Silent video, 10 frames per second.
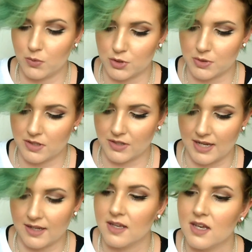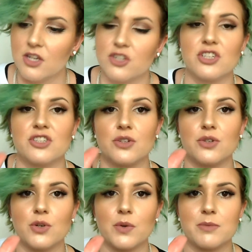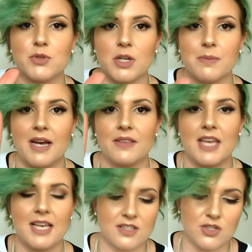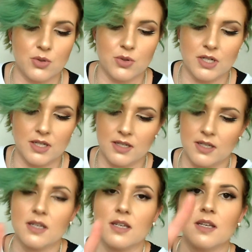no, we'll do it. Okay, just so you know what I'm talking about, that's your